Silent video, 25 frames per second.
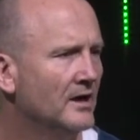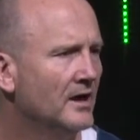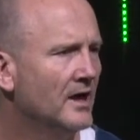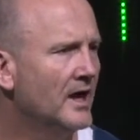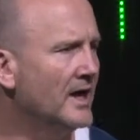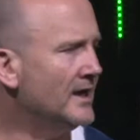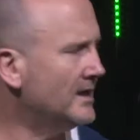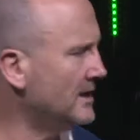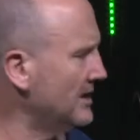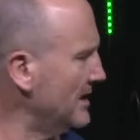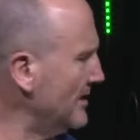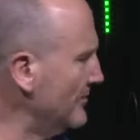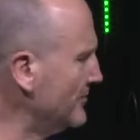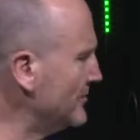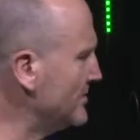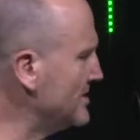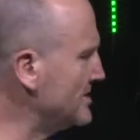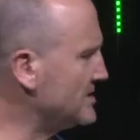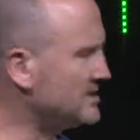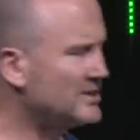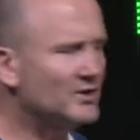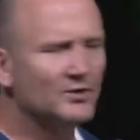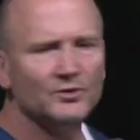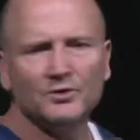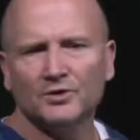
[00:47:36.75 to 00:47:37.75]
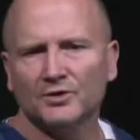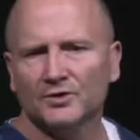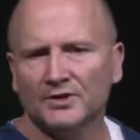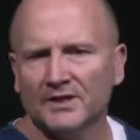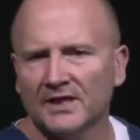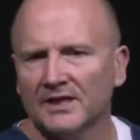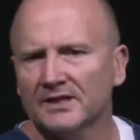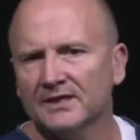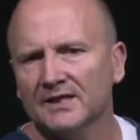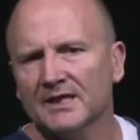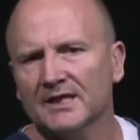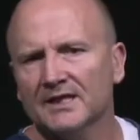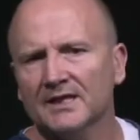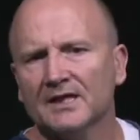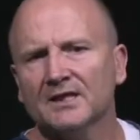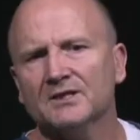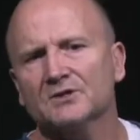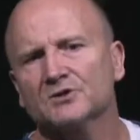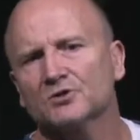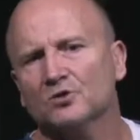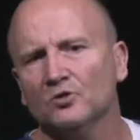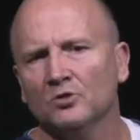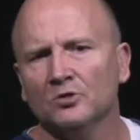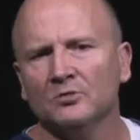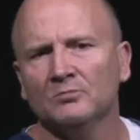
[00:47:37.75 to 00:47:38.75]
I'd love to tell you
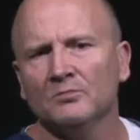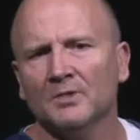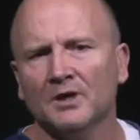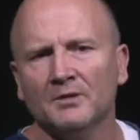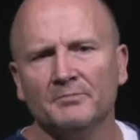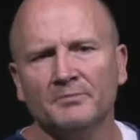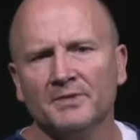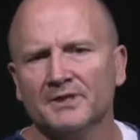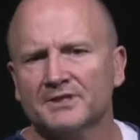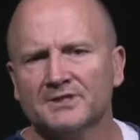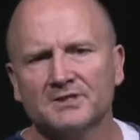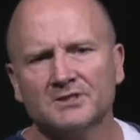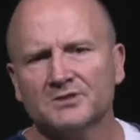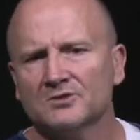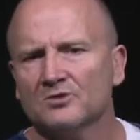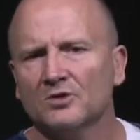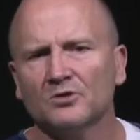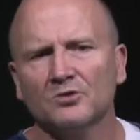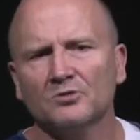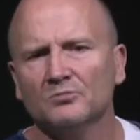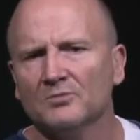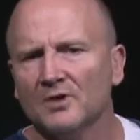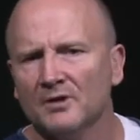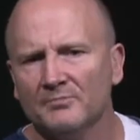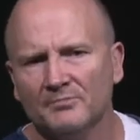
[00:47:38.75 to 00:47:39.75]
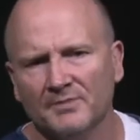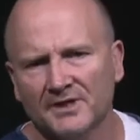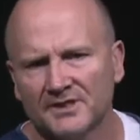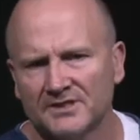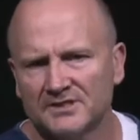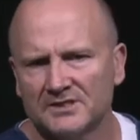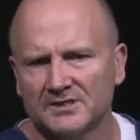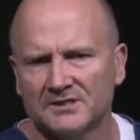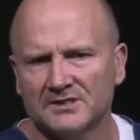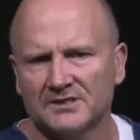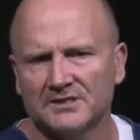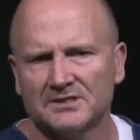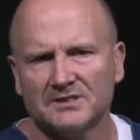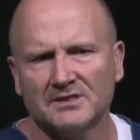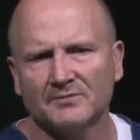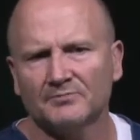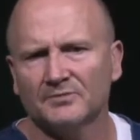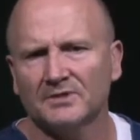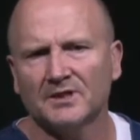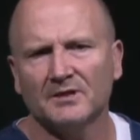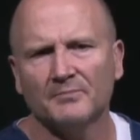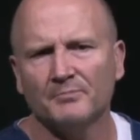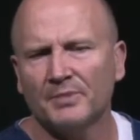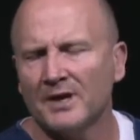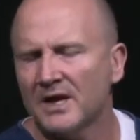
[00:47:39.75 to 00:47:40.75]
that's all my message. Not all my message. It's
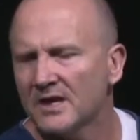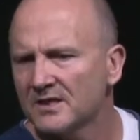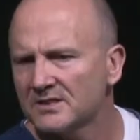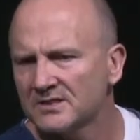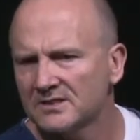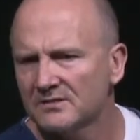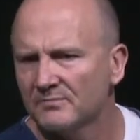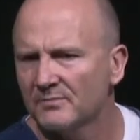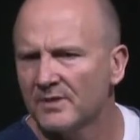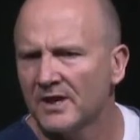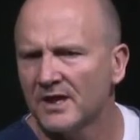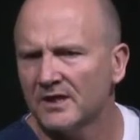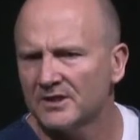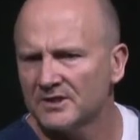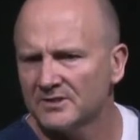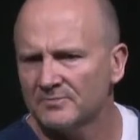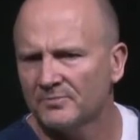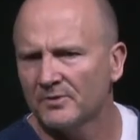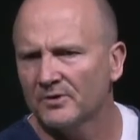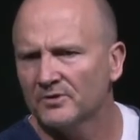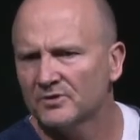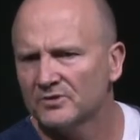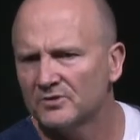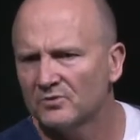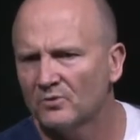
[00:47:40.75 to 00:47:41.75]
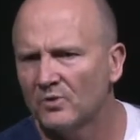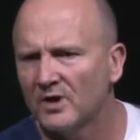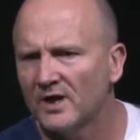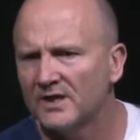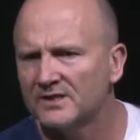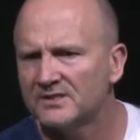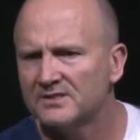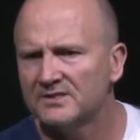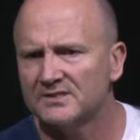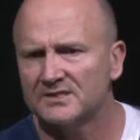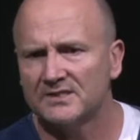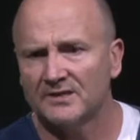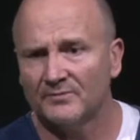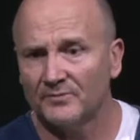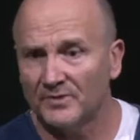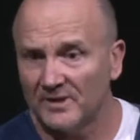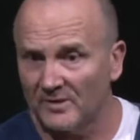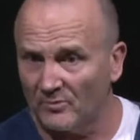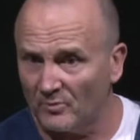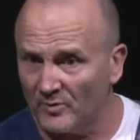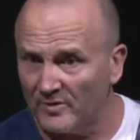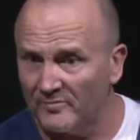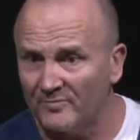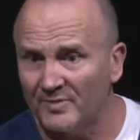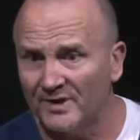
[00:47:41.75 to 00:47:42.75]
something that Pastor Mark spoke to us. It's something
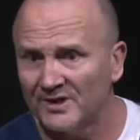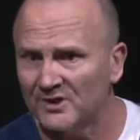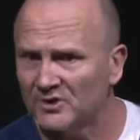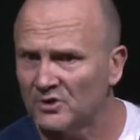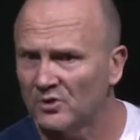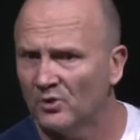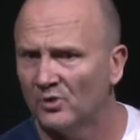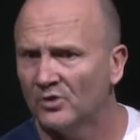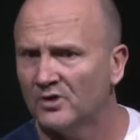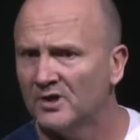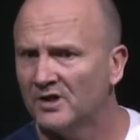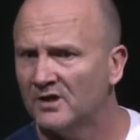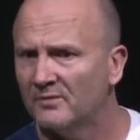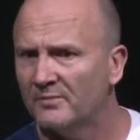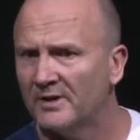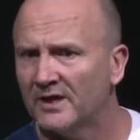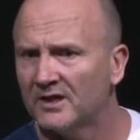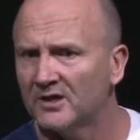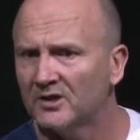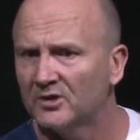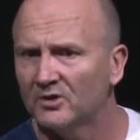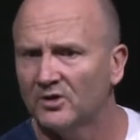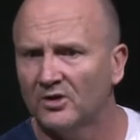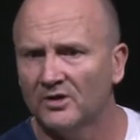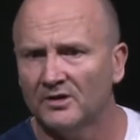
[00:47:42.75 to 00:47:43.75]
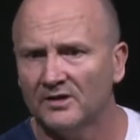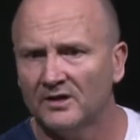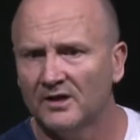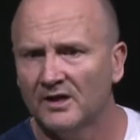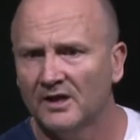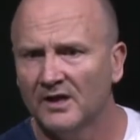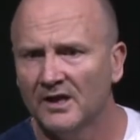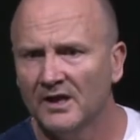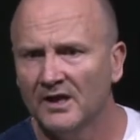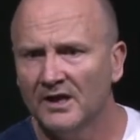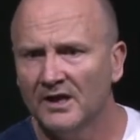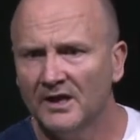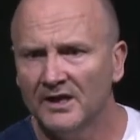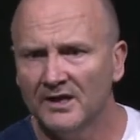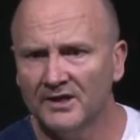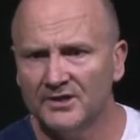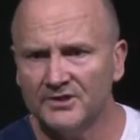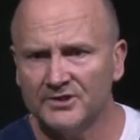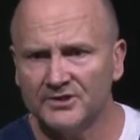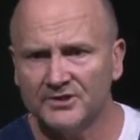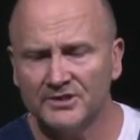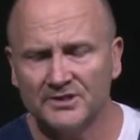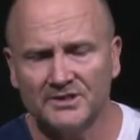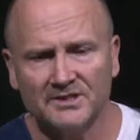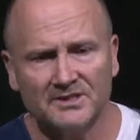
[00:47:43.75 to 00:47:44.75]
that we've been talking about a lot.
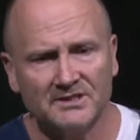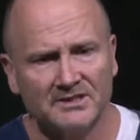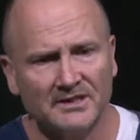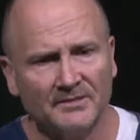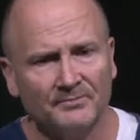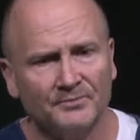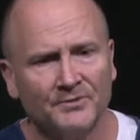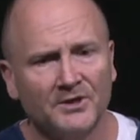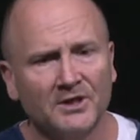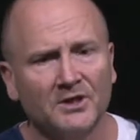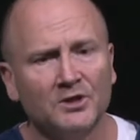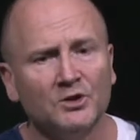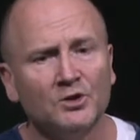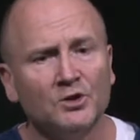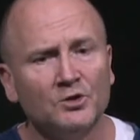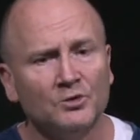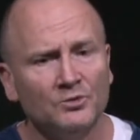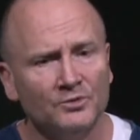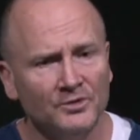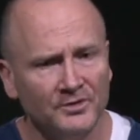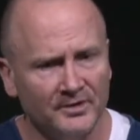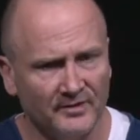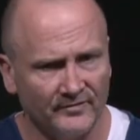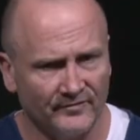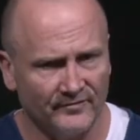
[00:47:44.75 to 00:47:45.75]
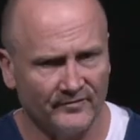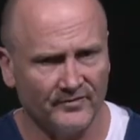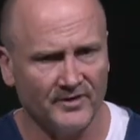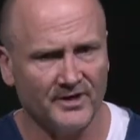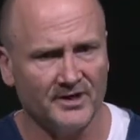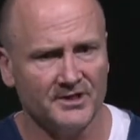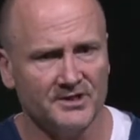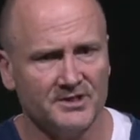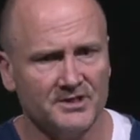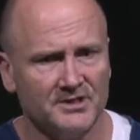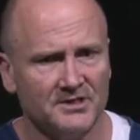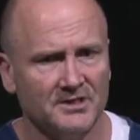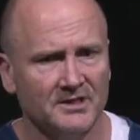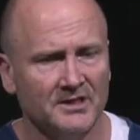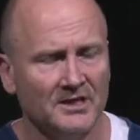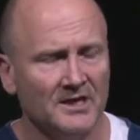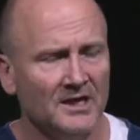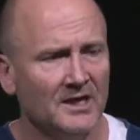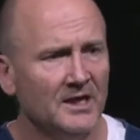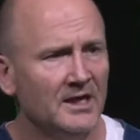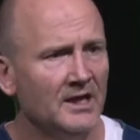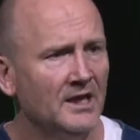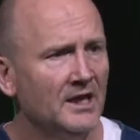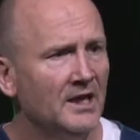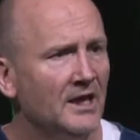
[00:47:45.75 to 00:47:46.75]
It's just something new and afresh.
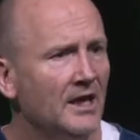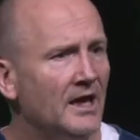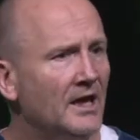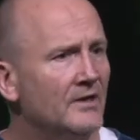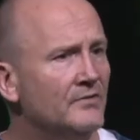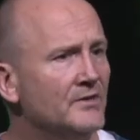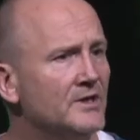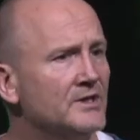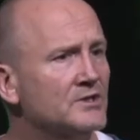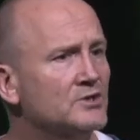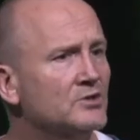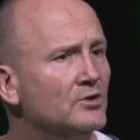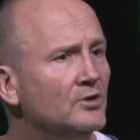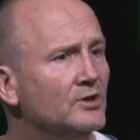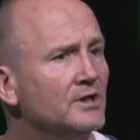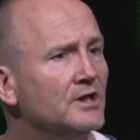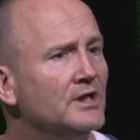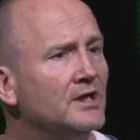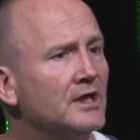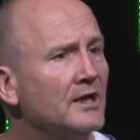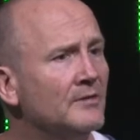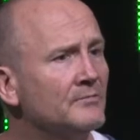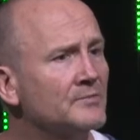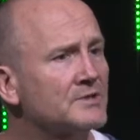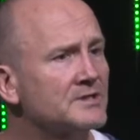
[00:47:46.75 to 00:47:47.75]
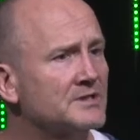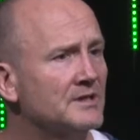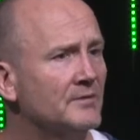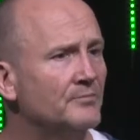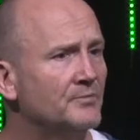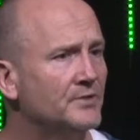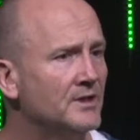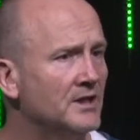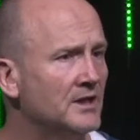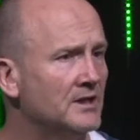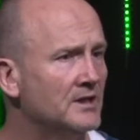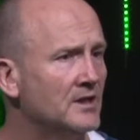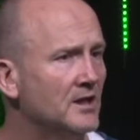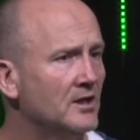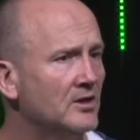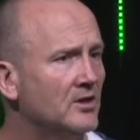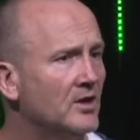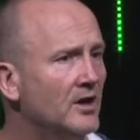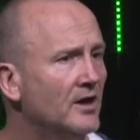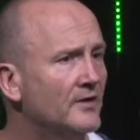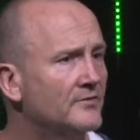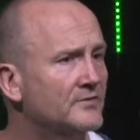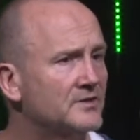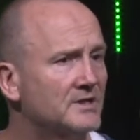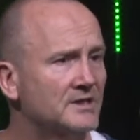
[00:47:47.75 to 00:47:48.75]
And there's got to come something in our
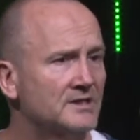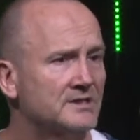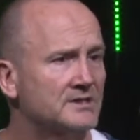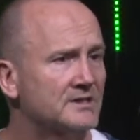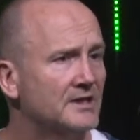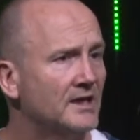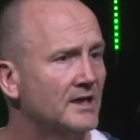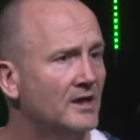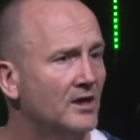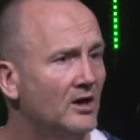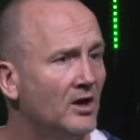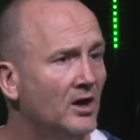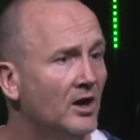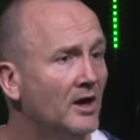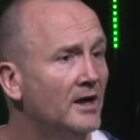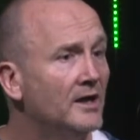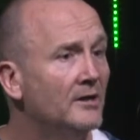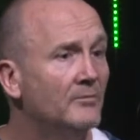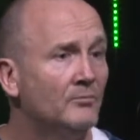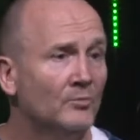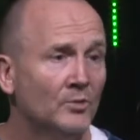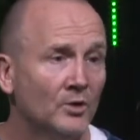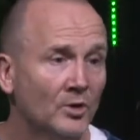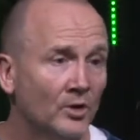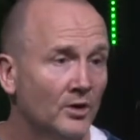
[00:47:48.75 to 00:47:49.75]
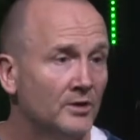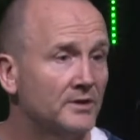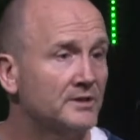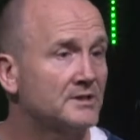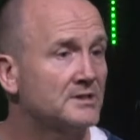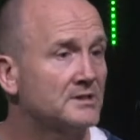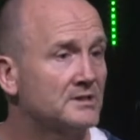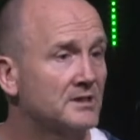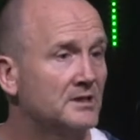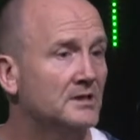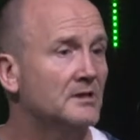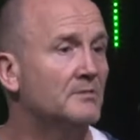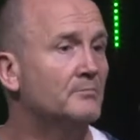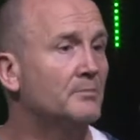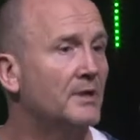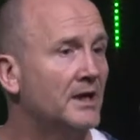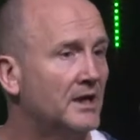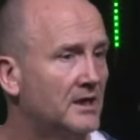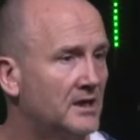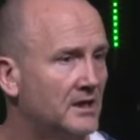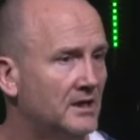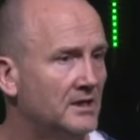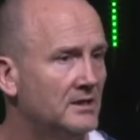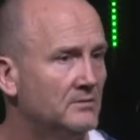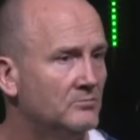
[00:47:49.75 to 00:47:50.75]
lives that say, I am not sitting
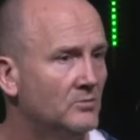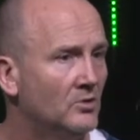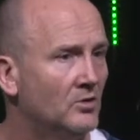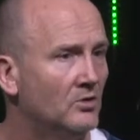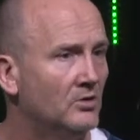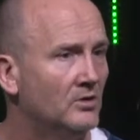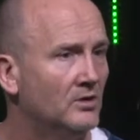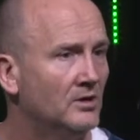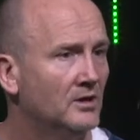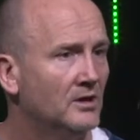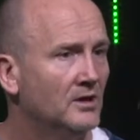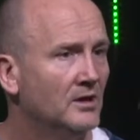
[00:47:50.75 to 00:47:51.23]
back anymore.